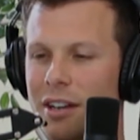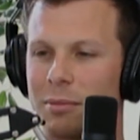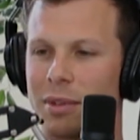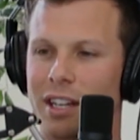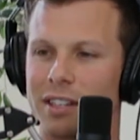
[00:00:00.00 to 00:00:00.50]

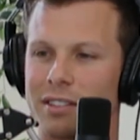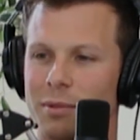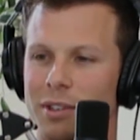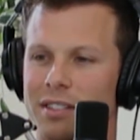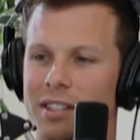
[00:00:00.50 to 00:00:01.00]
Because
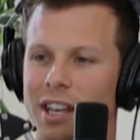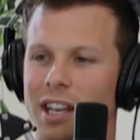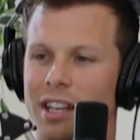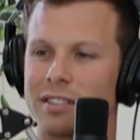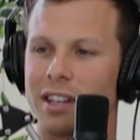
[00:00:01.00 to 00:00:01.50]
what he's
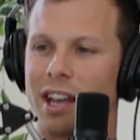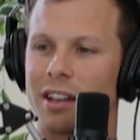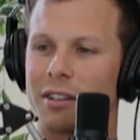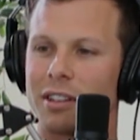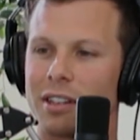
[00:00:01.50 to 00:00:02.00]
saying is
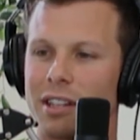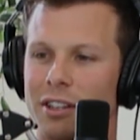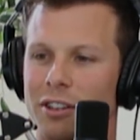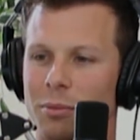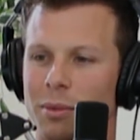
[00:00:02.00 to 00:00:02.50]
that
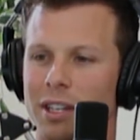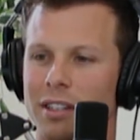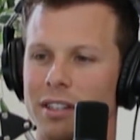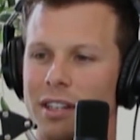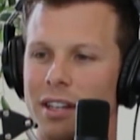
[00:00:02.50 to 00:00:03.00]

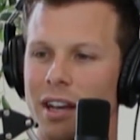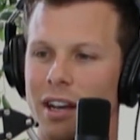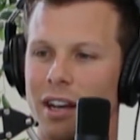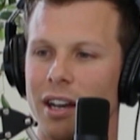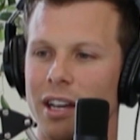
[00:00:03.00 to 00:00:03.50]
human
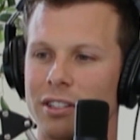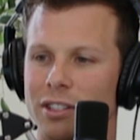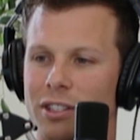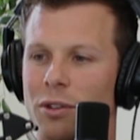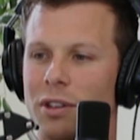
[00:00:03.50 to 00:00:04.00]

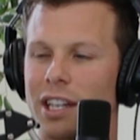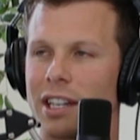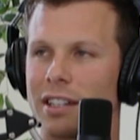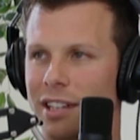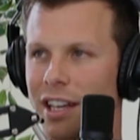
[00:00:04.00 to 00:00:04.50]
ingenuity
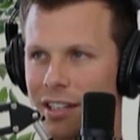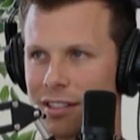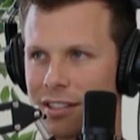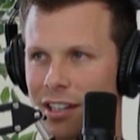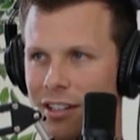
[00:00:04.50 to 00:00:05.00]
and
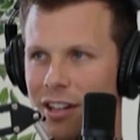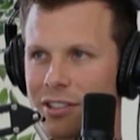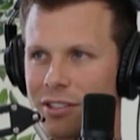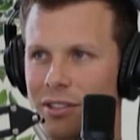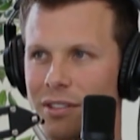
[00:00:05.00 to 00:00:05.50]

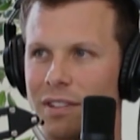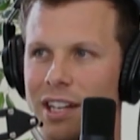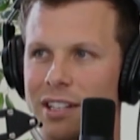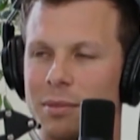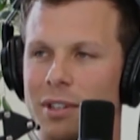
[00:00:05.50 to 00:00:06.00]
technological
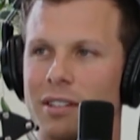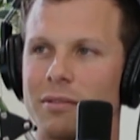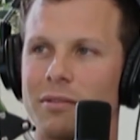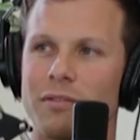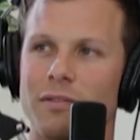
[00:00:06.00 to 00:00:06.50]
advancement
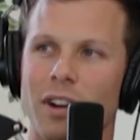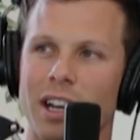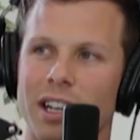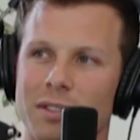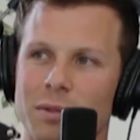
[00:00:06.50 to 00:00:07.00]

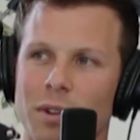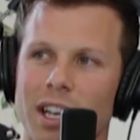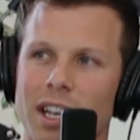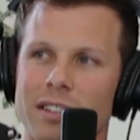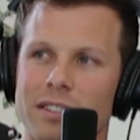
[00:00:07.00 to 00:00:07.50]
finds
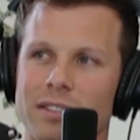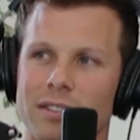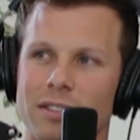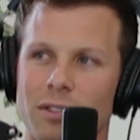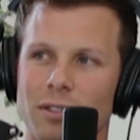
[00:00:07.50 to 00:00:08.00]
ways
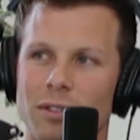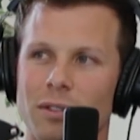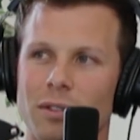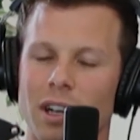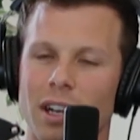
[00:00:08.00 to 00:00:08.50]

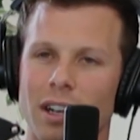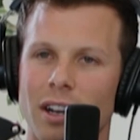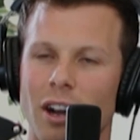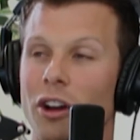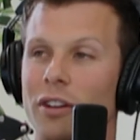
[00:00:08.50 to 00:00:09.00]
to
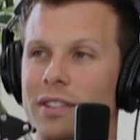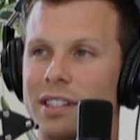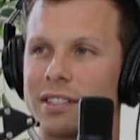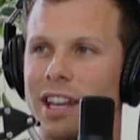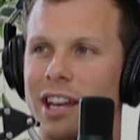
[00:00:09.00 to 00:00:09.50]

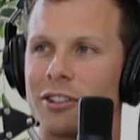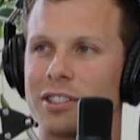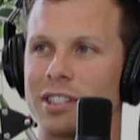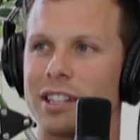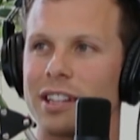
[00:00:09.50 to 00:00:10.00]
harvest
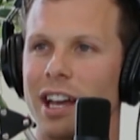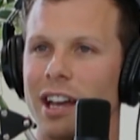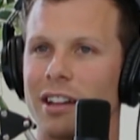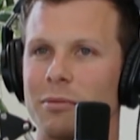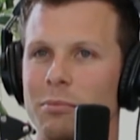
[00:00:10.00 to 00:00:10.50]
energy
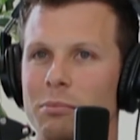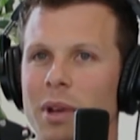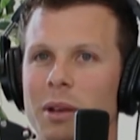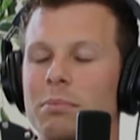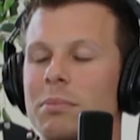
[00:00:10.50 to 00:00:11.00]
that
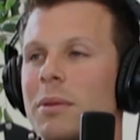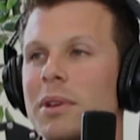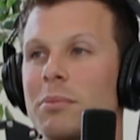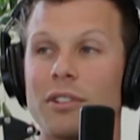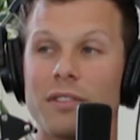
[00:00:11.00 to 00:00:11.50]

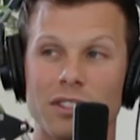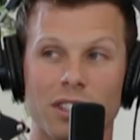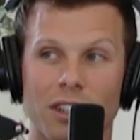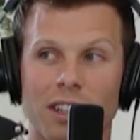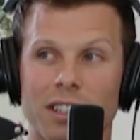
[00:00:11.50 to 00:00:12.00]
maybe in previous
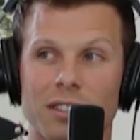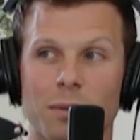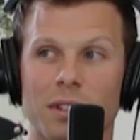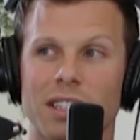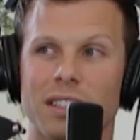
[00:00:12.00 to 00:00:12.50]
generations
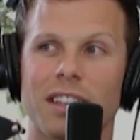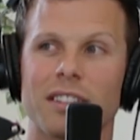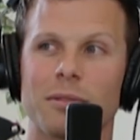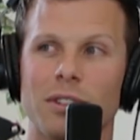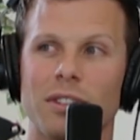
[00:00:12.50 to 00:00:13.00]
wasn't
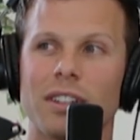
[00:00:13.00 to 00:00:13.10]
accessible.